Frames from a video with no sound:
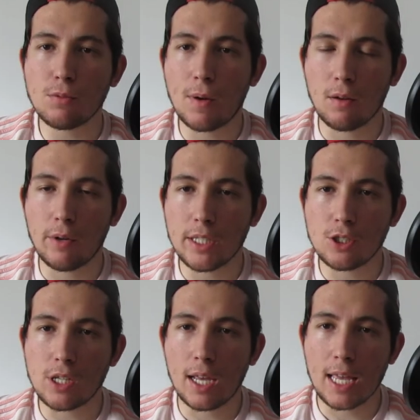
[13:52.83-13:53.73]
one I want to
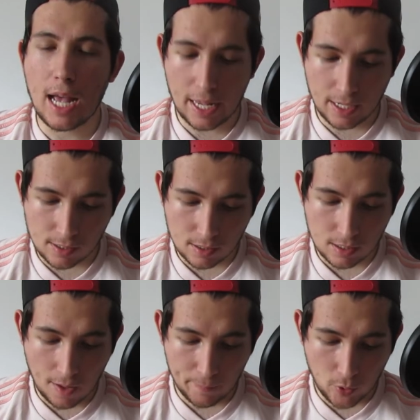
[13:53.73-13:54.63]
show you is
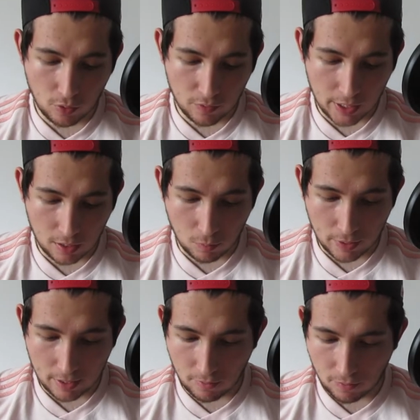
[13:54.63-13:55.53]
a movie
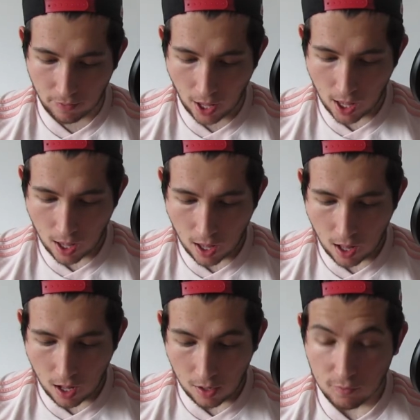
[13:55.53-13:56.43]
with
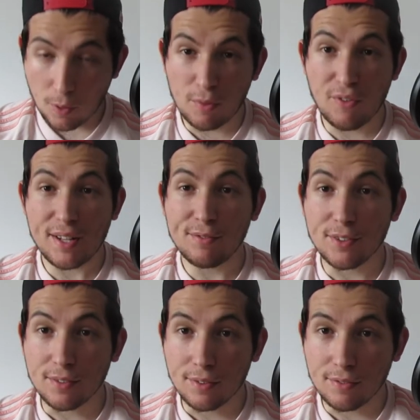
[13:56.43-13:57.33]
Robert
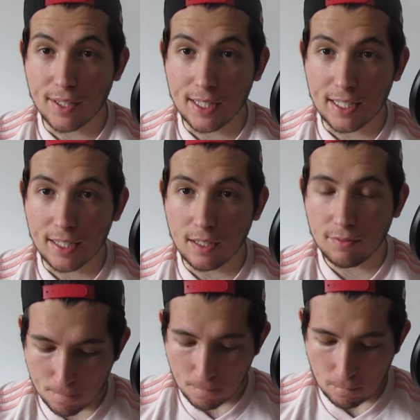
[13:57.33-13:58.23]
Redford, funnily
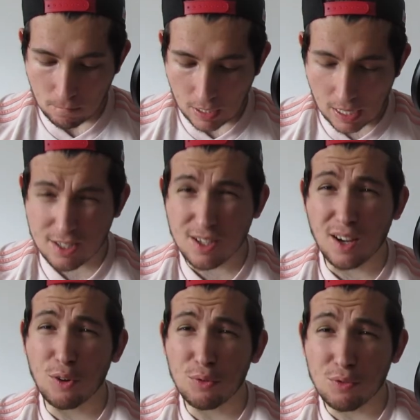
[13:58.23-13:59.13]
enough. This is a
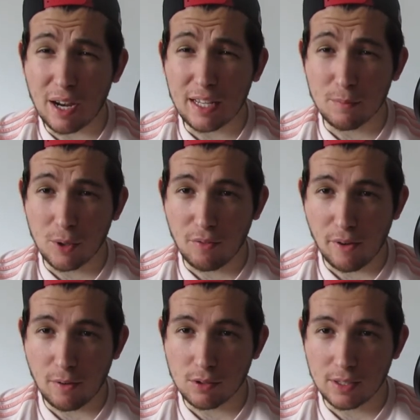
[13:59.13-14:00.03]
great movie.
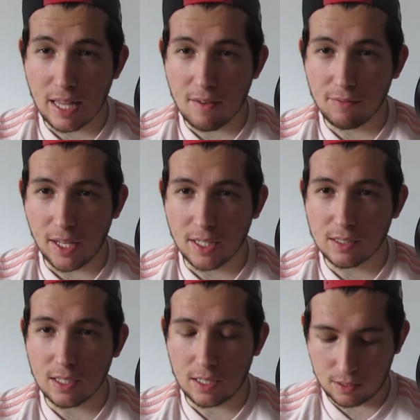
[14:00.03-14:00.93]
It was on Netflix.
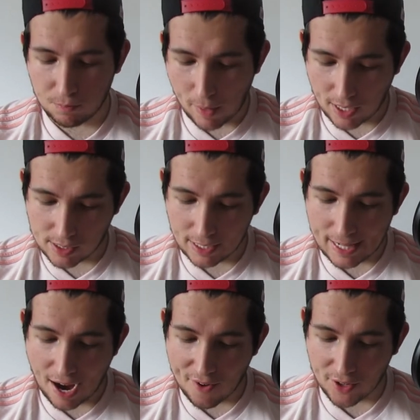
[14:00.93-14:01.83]
It's basically an
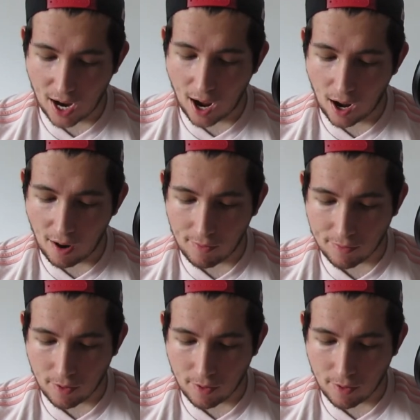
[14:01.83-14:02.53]
hour and a half